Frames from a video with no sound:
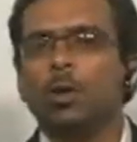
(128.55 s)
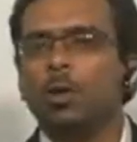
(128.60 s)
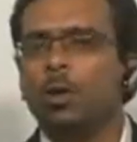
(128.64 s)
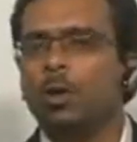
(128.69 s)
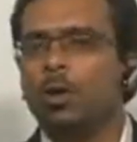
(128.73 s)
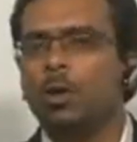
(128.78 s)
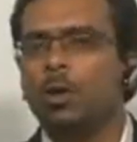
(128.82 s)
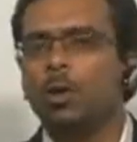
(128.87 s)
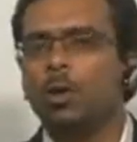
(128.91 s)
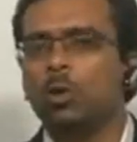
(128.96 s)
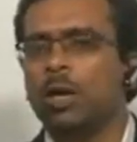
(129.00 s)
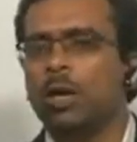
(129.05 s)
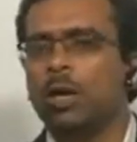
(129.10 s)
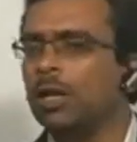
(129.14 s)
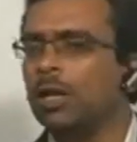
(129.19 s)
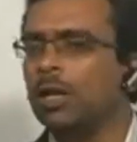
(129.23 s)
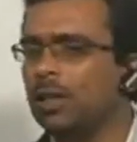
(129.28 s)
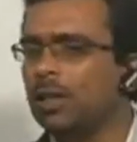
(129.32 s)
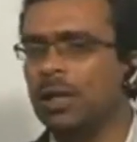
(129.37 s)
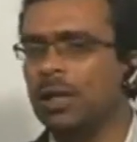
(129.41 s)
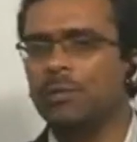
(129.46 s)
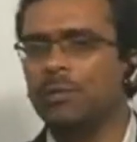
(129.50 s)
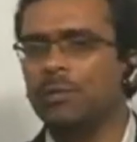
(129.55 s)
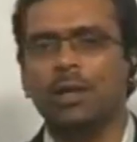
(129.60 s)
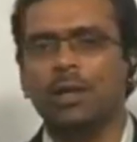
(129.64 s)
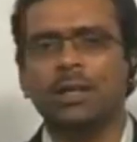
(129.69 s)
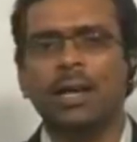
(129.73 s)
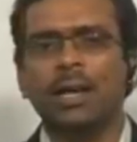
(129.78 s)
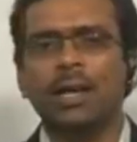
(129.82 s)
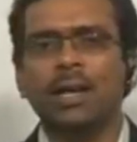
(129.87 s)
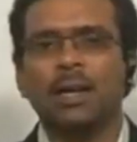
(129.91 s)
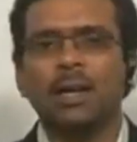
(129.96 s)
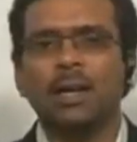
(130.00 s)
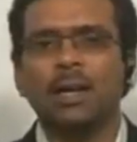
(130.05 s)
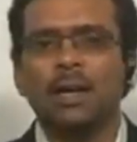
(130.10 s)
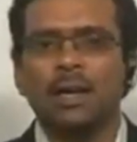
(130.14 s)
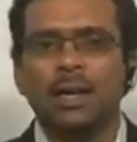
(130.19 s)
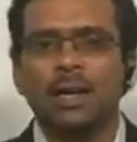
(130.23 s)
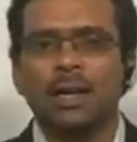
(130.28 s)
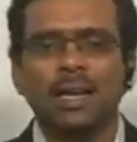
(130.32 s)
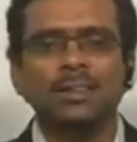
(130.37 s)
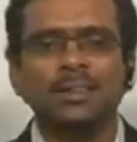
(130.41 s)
We don't do anything for that